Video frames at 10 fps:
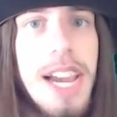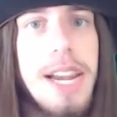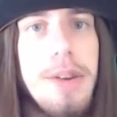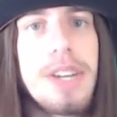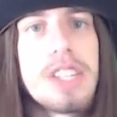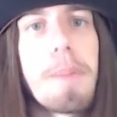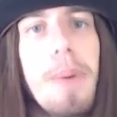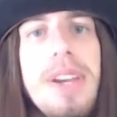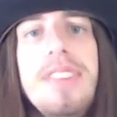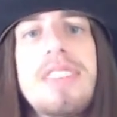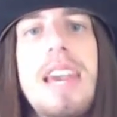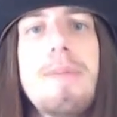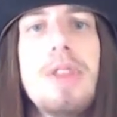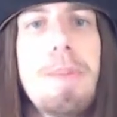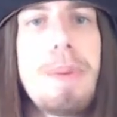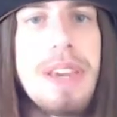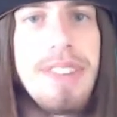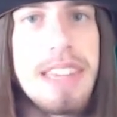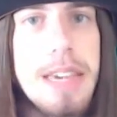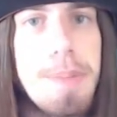Anyways, I played this game on the
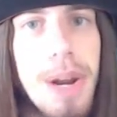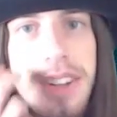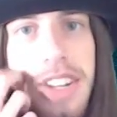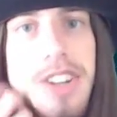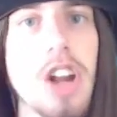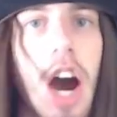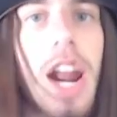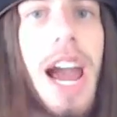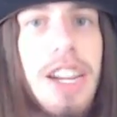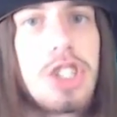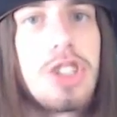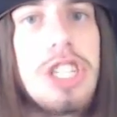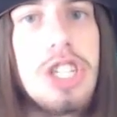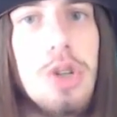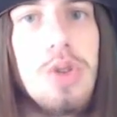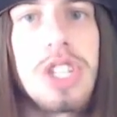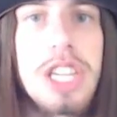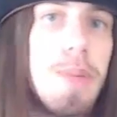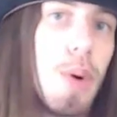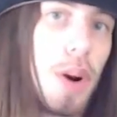PC, but I did not actually use a
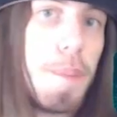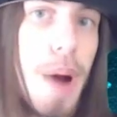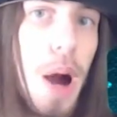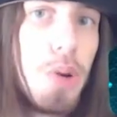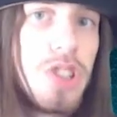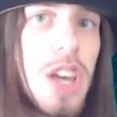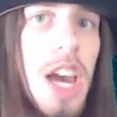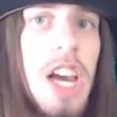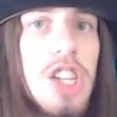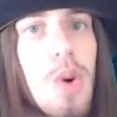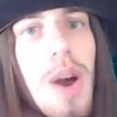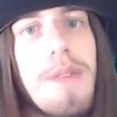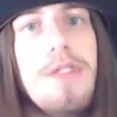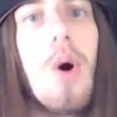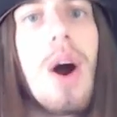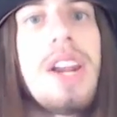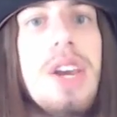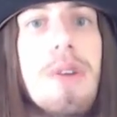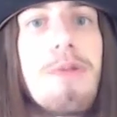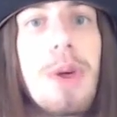keyboard and mouse, so I have no
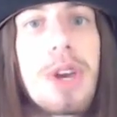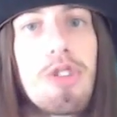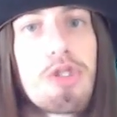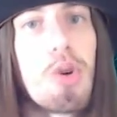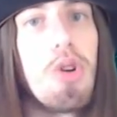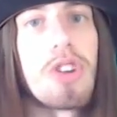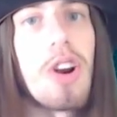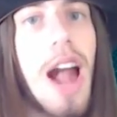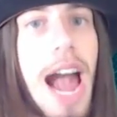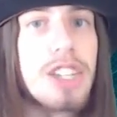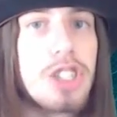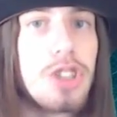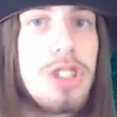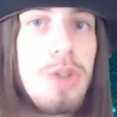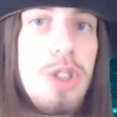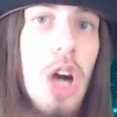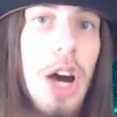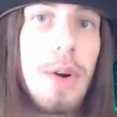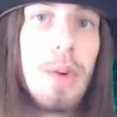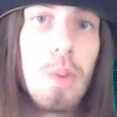idea if the controls are actually
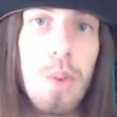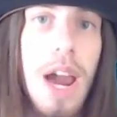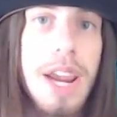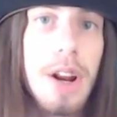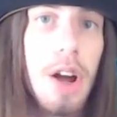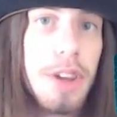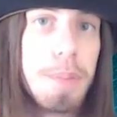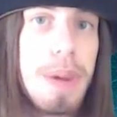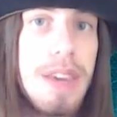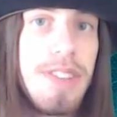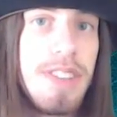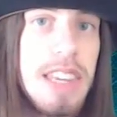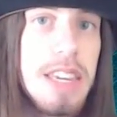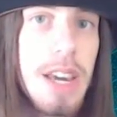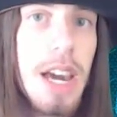done right on the PC.